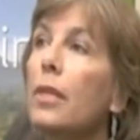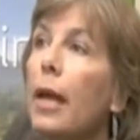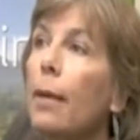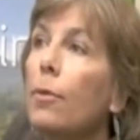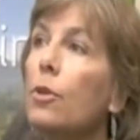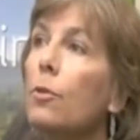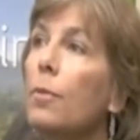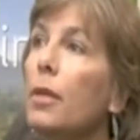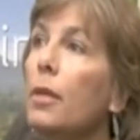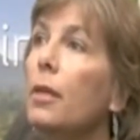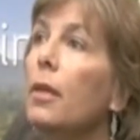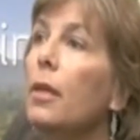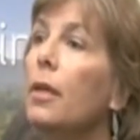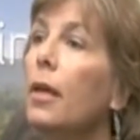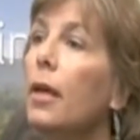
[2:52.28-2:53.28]
establishment
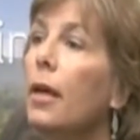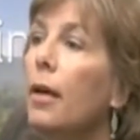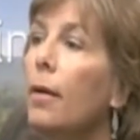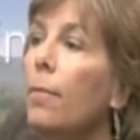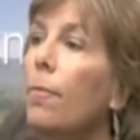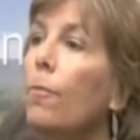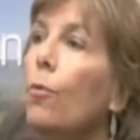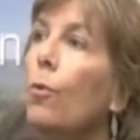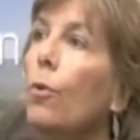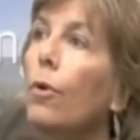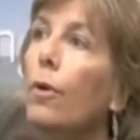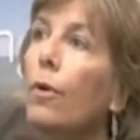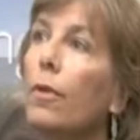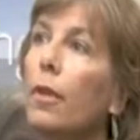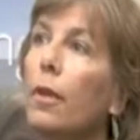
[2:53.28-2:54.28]

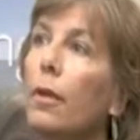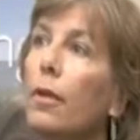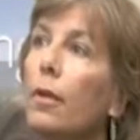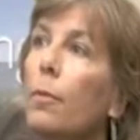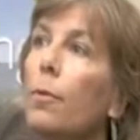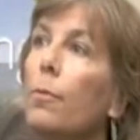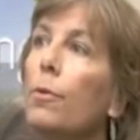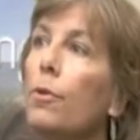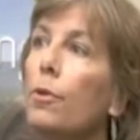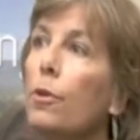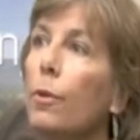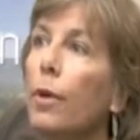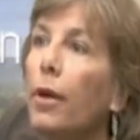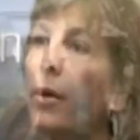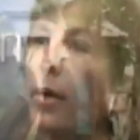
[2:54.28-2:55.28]
for the Maputo